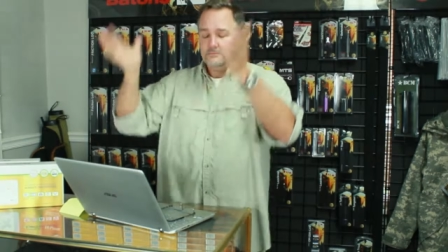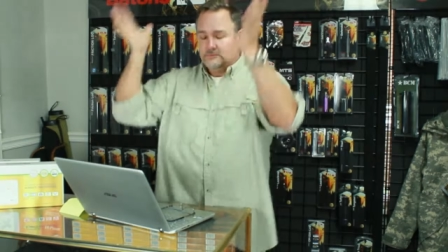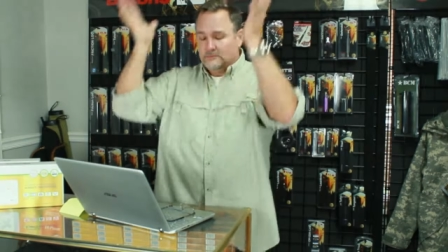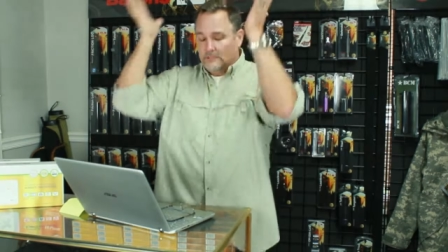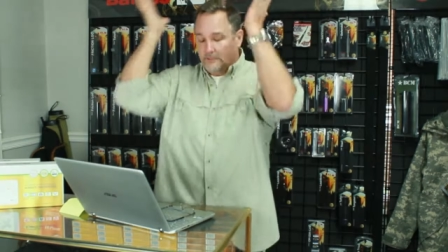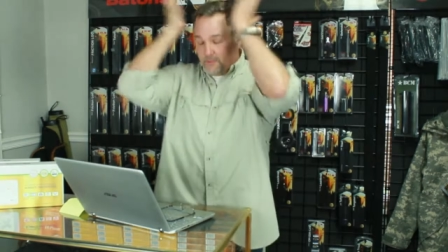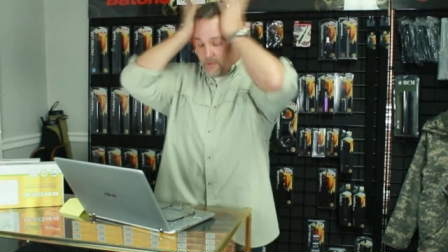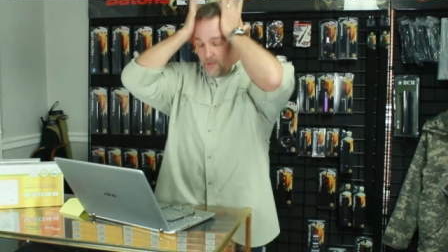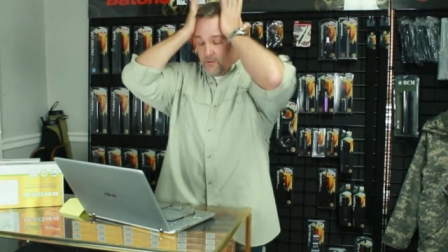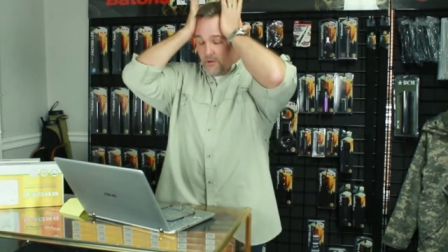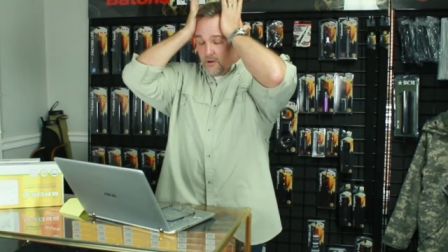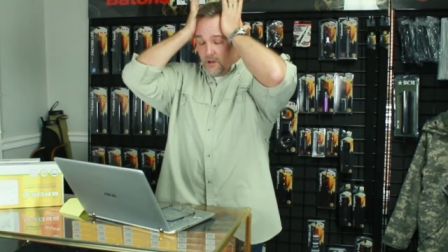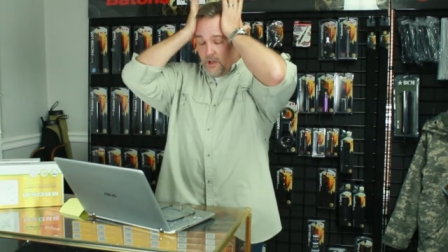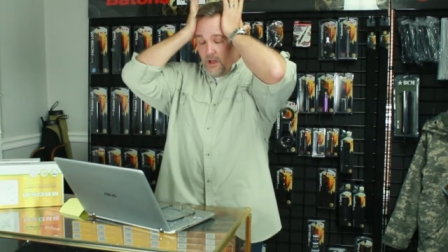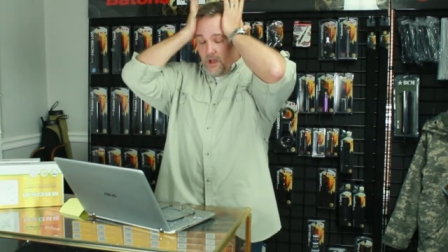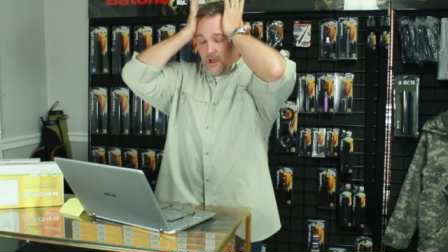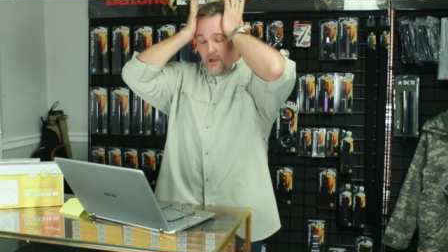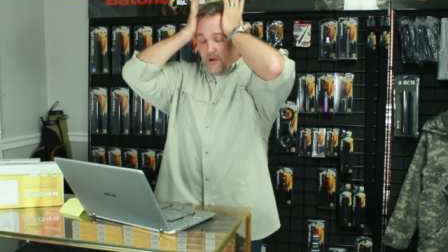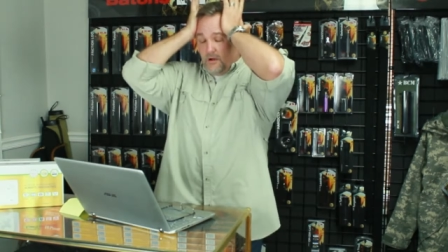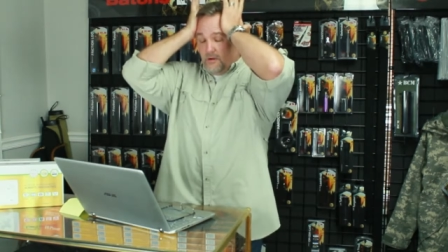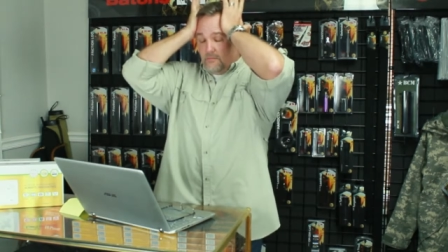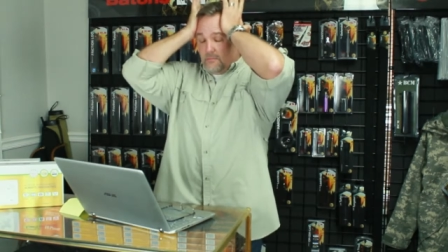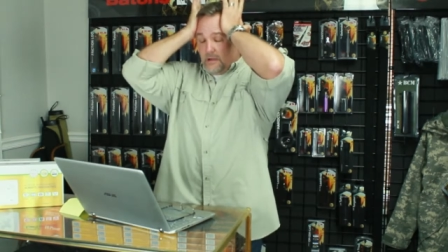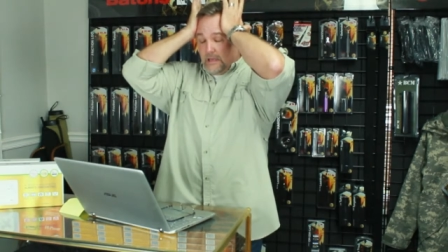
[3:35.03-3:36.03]
I'm going,
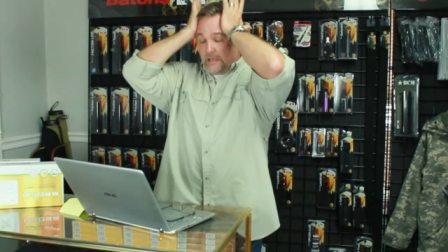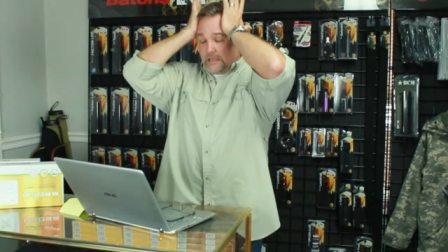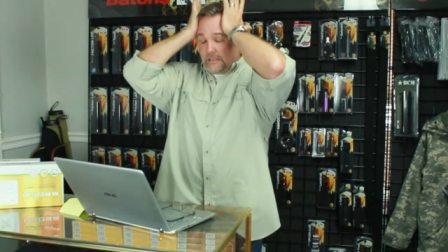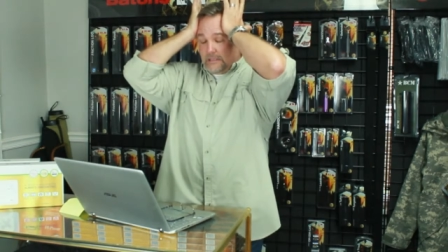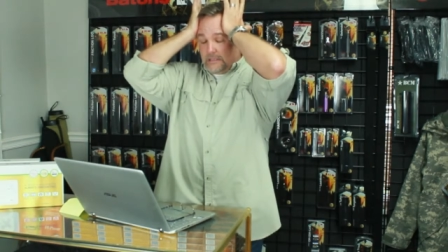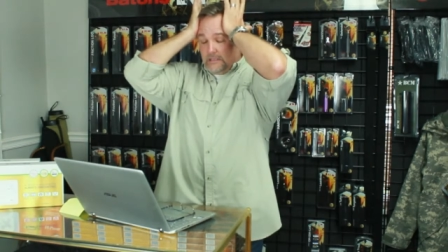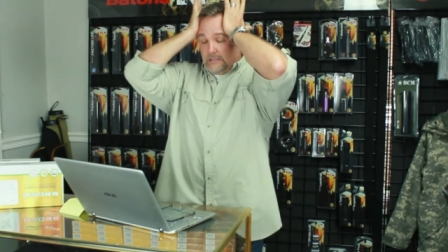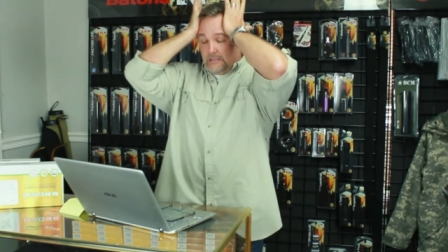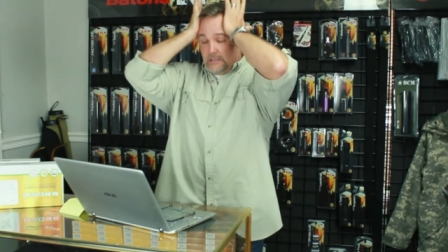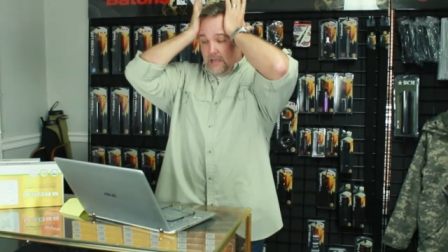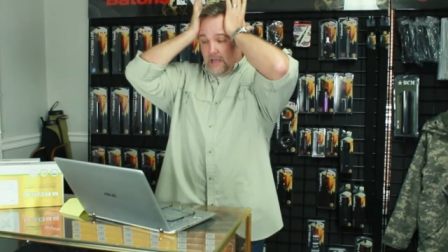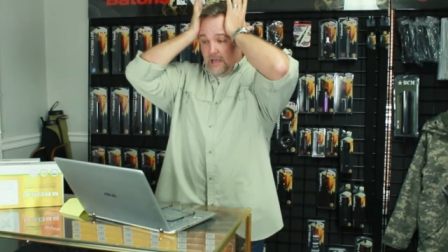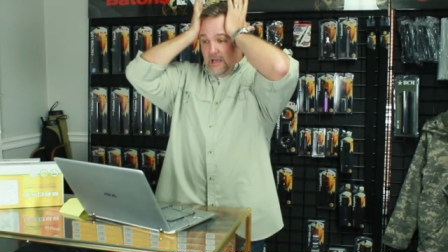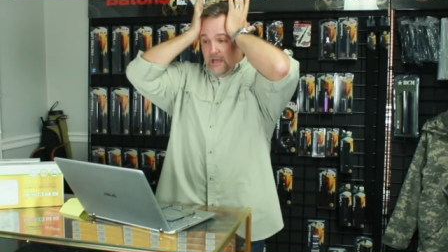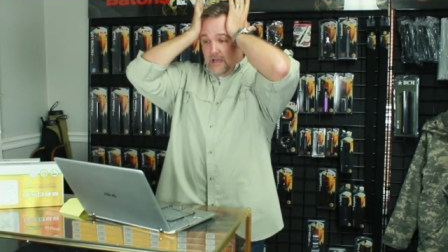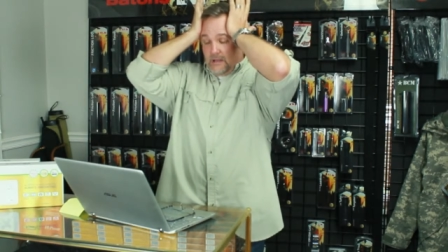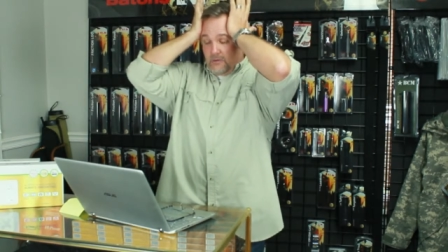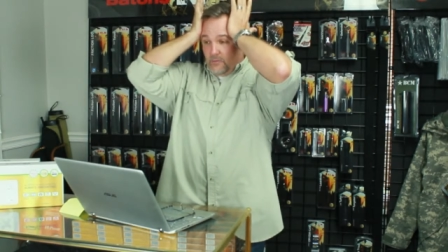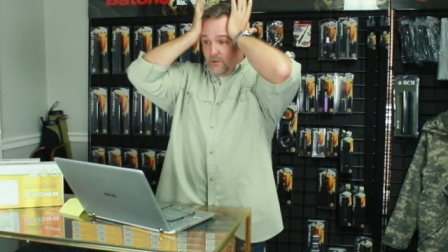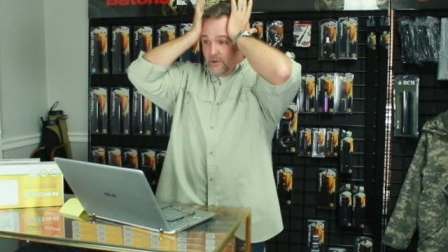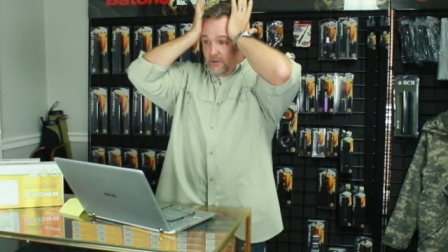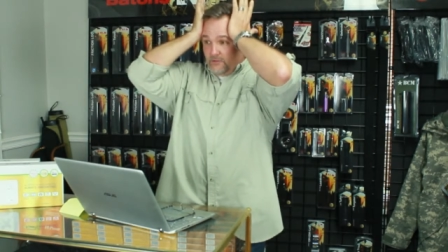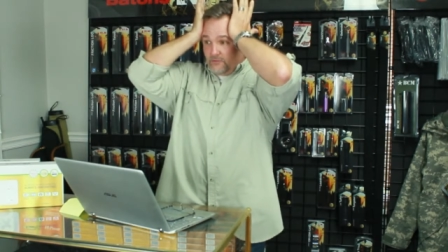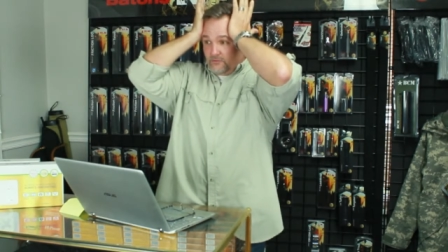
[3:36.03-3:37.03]
oh my
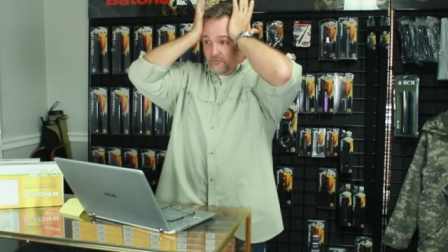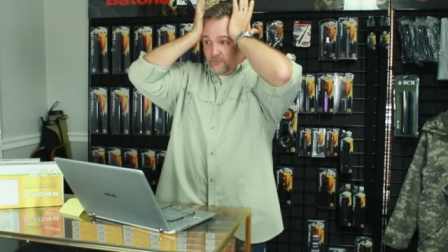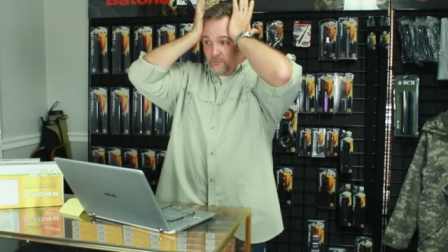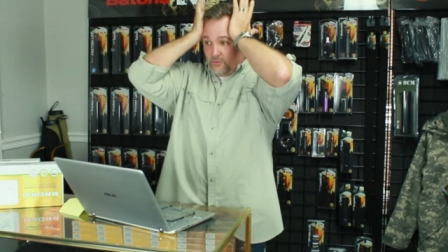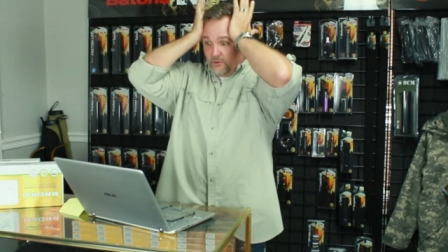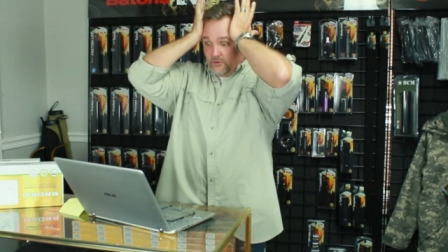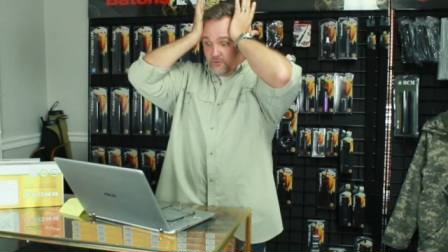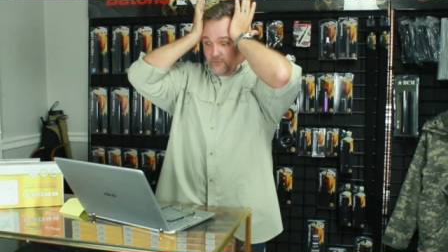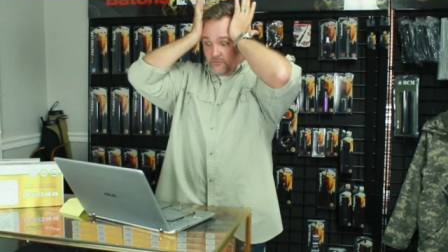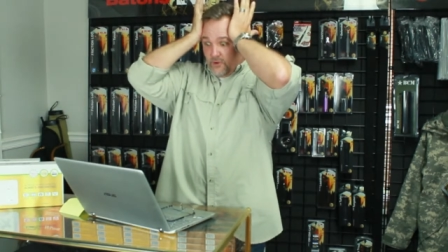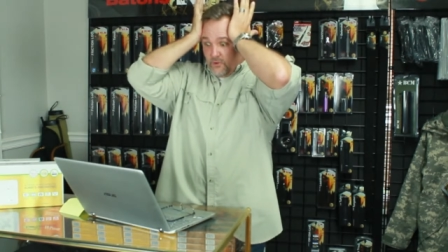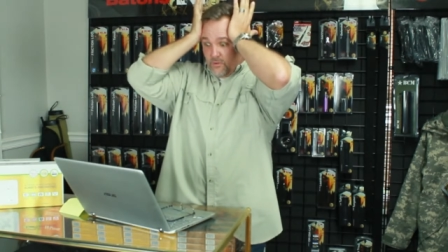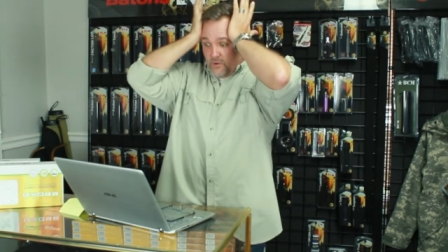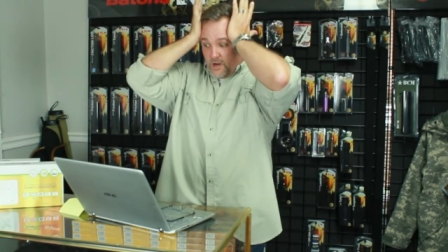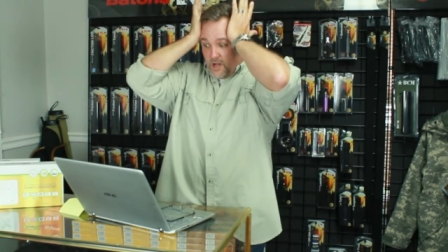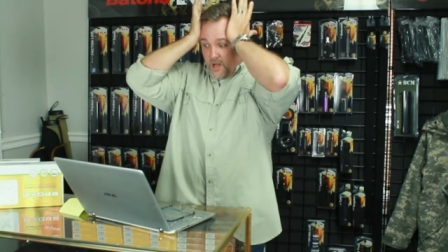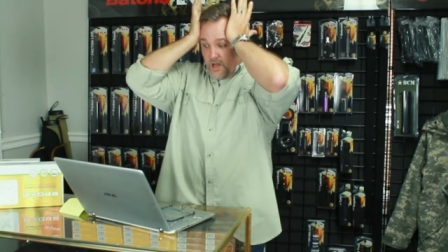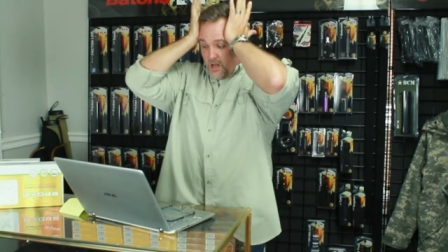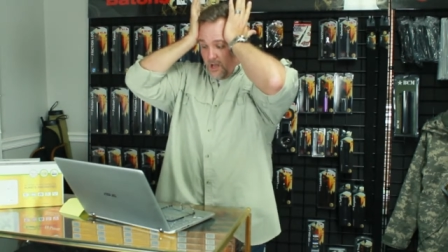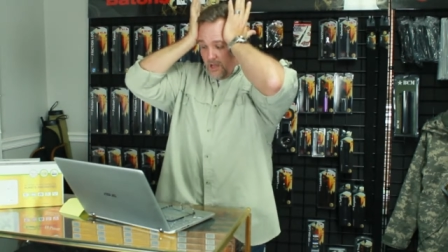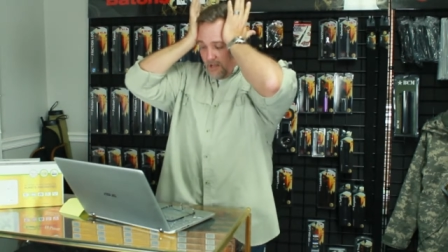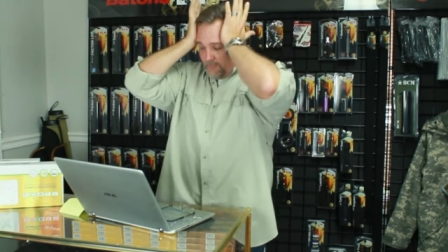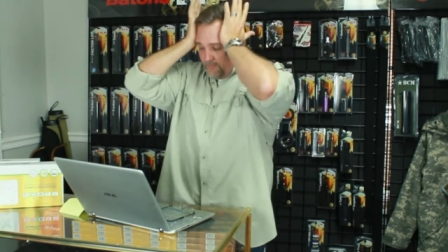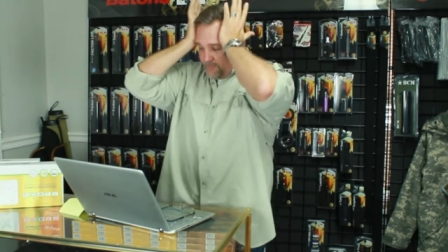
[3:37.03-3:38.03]
God, what is going
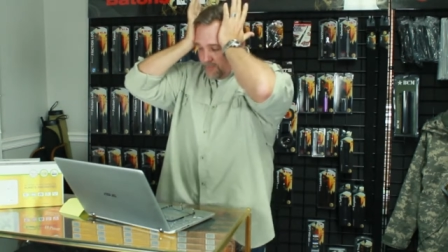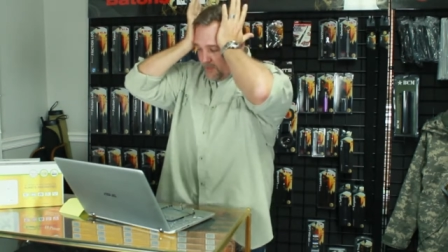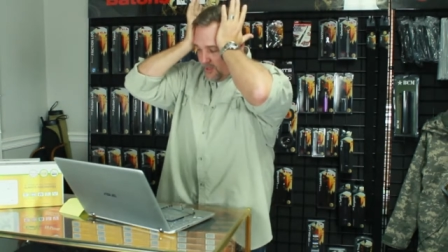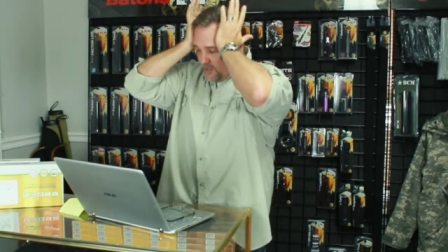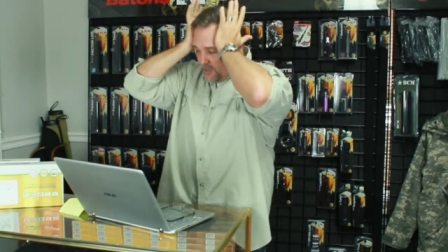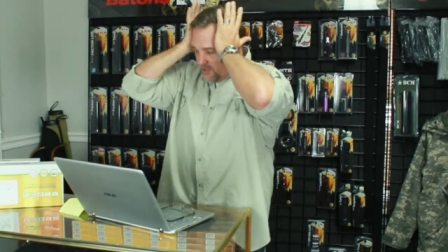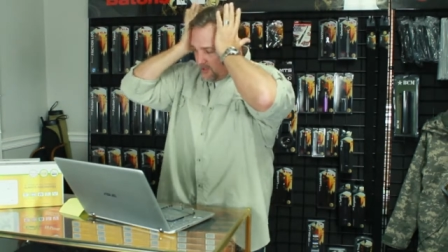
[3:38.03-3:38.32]
on?